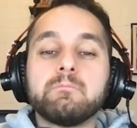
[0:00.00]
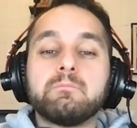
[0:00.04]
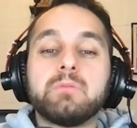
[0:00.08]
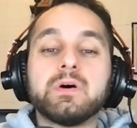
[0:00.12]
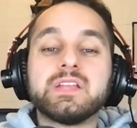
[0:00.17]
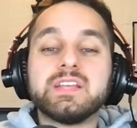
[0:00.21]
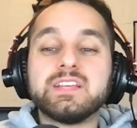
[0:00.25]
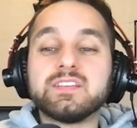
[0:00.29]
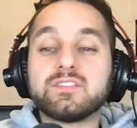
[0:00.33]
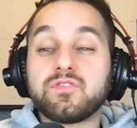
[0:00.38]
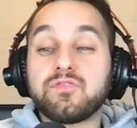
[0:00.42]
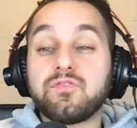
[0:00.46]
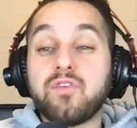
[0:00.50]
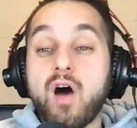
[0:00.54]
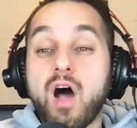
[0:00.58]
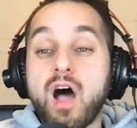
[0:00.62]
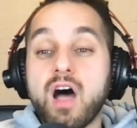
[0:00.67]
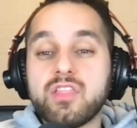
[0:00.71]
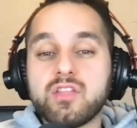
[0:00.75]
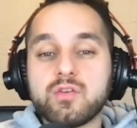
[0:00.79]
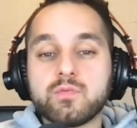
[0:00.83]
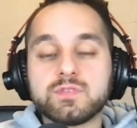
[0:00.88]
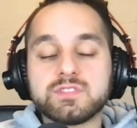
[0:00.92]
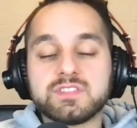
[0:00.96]
But his
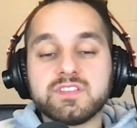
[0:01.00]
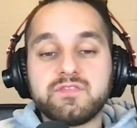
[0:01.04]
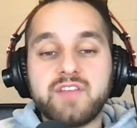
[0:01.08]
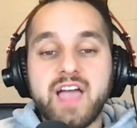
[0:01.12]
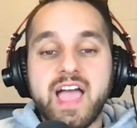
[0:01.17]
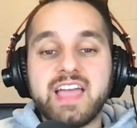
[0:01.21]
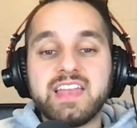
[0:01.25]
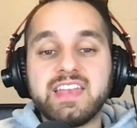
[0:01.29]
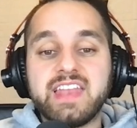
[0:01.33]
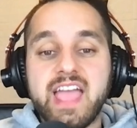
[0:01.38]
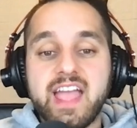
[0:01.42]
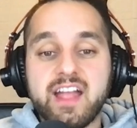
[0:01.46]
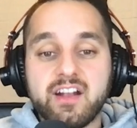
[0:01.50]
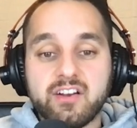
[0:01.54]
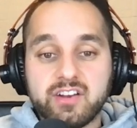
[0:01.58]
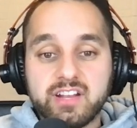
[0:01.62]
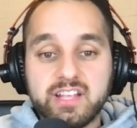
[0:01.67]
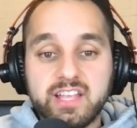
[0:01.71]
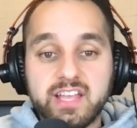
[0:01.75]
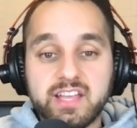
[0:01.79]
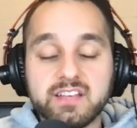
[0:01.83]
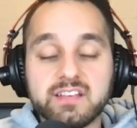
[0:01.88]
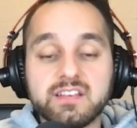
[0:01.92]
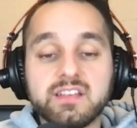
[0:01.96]
father was a
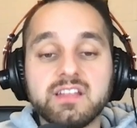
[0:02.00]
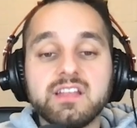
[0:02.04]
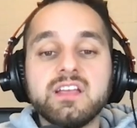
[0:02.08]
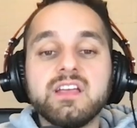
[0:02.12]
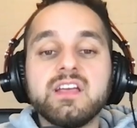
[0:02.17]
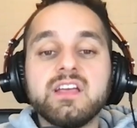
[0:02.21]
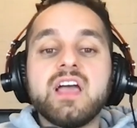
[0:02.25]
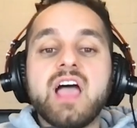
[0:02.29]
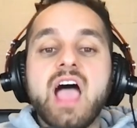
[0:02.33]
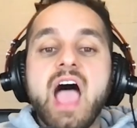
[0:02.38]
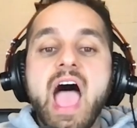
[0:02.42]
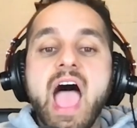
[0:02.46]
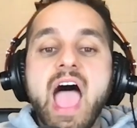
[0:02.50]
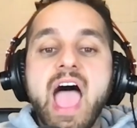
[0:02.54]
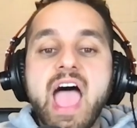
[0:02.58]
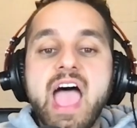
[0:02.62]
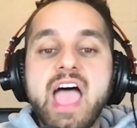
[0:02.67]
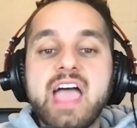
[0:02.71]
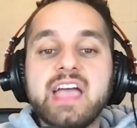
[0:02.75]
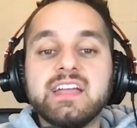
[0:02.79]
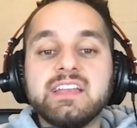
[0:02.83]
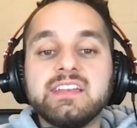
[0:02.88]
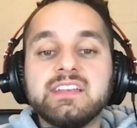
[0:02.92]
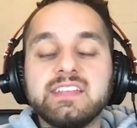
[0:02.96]
veterinarian,
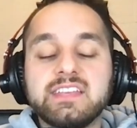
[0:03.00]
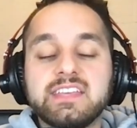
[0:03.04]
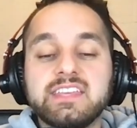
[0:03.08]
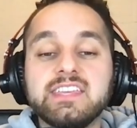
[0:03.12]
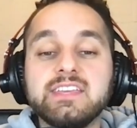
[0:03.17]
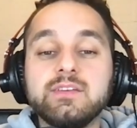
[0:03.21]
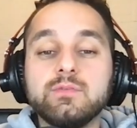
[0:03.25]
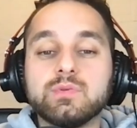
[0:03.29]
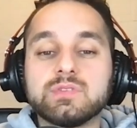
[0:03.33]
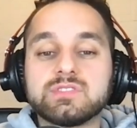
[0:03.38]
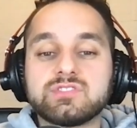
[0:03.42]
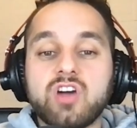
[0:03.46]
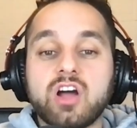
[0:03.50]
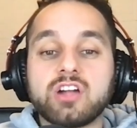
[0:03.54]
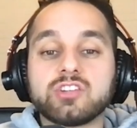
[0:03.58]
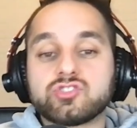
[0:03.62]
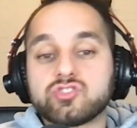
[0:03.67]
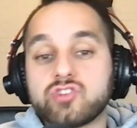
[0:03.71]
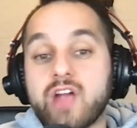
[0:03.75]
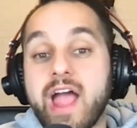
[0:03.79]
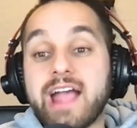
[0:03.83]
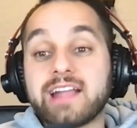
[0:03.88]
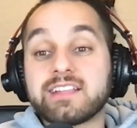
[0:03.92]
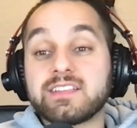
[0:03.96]
and he was on
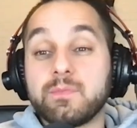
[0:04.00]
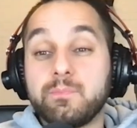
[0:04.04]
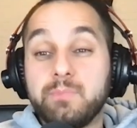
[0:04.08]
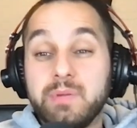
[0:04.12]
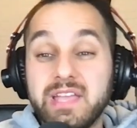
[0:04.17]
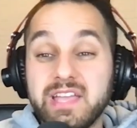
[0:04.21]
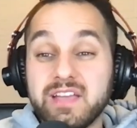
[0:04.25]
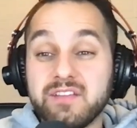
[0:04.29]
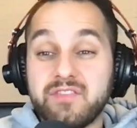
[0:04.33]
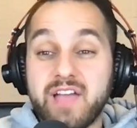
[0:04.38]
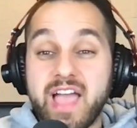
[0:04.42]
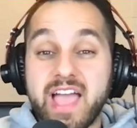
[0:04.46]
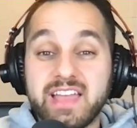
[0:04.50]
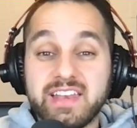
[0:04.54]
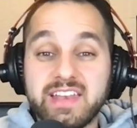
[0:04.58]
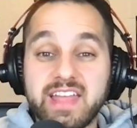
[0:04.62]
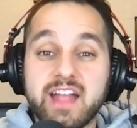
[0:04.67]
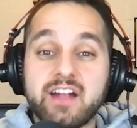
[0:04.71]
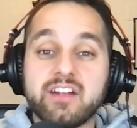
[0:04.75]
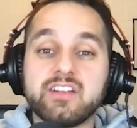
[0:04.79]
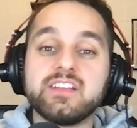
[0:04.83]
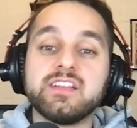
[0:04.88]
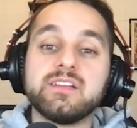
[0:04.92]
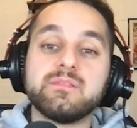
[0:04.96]
track to be a
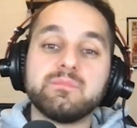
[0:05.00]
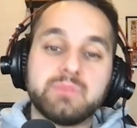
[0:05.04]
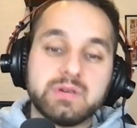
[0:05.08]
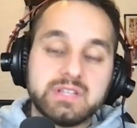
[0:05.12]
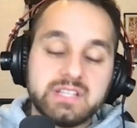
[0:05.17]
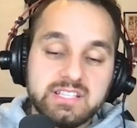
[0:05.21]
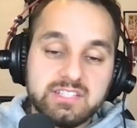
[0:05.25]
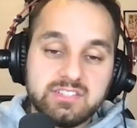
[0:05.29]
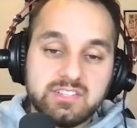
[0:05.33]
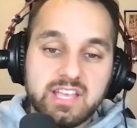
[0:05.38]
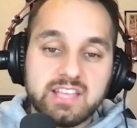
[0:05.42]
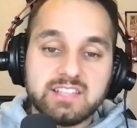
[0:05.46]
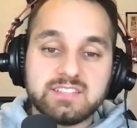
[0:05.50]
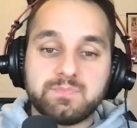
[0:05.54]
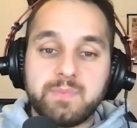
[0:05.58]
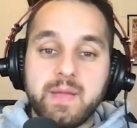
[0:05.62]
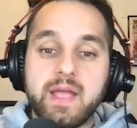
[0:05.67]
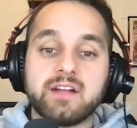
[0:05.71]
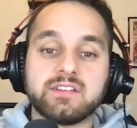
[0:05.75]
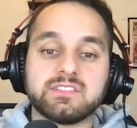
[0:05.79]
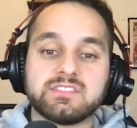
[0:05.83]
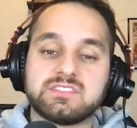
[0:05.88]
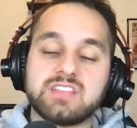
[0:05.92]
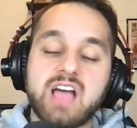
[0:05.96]
veterinarian, but his
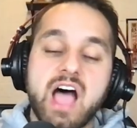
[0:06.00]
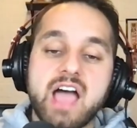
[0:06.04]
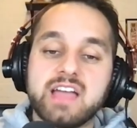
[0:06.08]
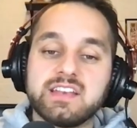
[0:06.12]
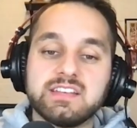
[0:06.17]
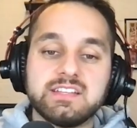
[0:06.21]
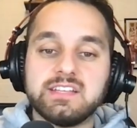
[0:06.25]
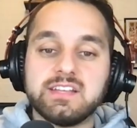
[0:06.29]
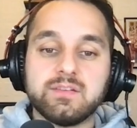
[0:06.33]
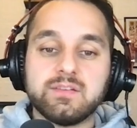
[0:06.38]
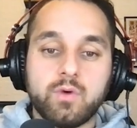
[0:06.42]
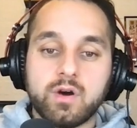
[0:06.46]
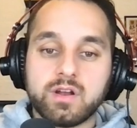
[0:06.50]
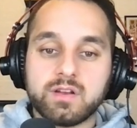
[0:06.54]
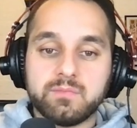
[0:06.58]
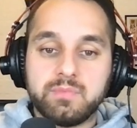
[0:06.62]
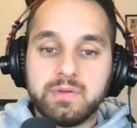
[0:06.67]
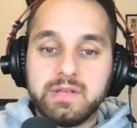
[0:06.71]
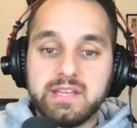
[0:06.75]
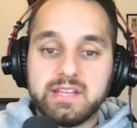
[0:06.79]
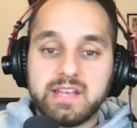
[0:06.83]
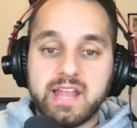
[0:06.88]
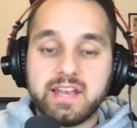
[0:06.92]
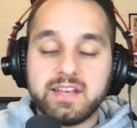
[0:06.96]
parents died and he didn't want to
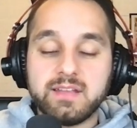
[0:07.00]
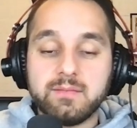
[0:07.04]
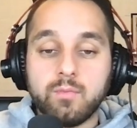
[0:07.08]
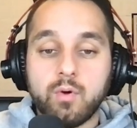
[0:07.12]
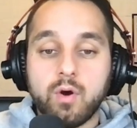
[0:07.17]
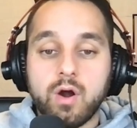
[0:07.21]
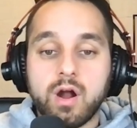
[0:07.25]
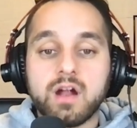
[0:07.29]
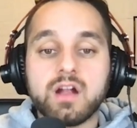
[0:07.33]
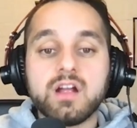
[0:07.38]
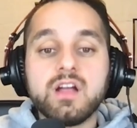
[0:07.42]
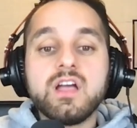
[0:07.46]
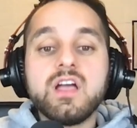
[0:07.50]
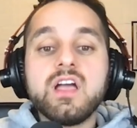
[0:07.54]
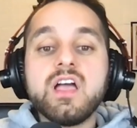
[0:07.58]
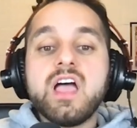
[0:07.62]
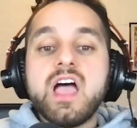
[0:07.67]
be it anymore.